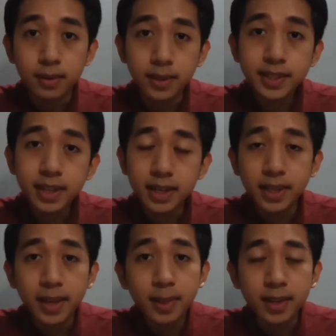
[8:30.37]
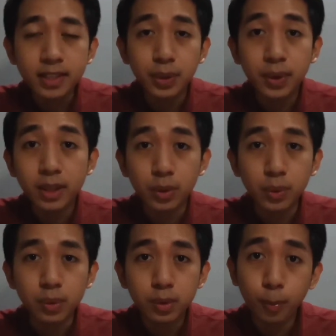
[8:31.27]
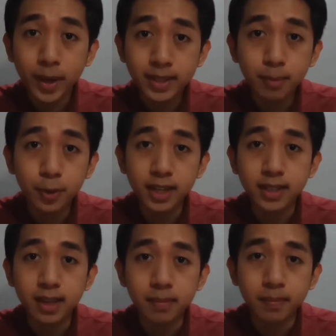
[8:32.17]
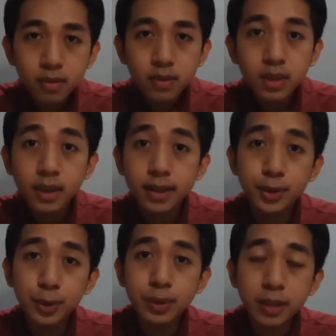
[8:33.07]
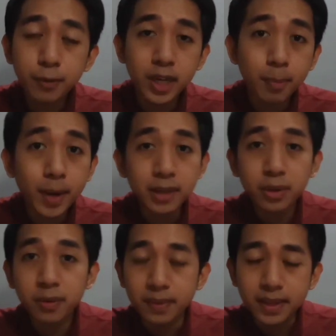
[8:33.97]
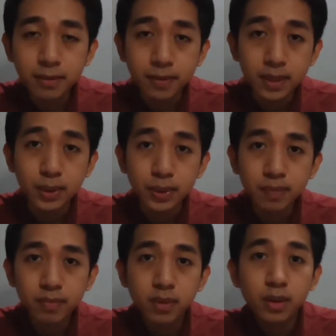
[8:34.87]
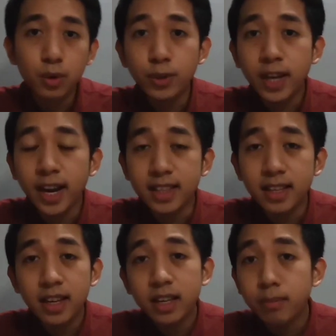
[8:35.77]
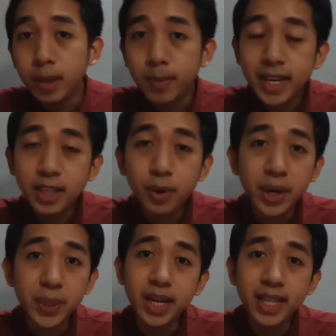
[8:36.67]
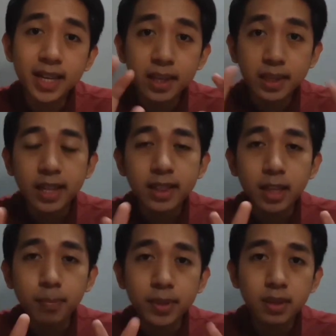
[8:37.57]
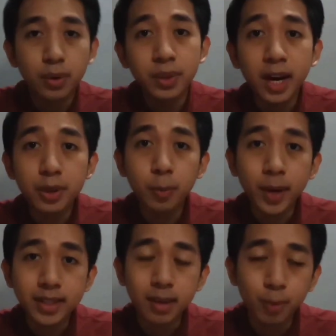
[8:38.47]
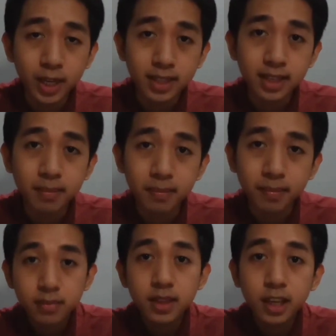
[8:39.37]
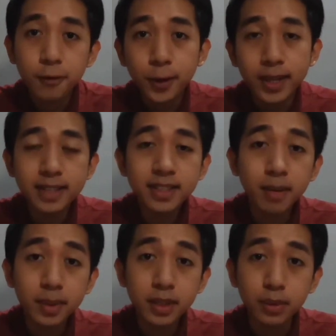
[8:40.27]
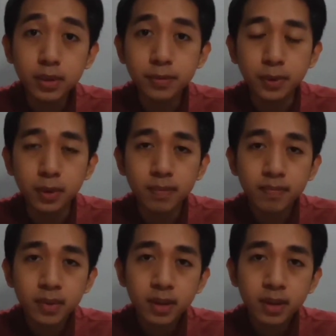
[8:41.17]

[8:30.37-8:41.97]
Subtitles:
These are 10 things you can do to pass the board exam. Tune in for the part of this video kung saan bibigyan ko kayo ng another 10 tips on how to pass the board exam. If you learned something useful,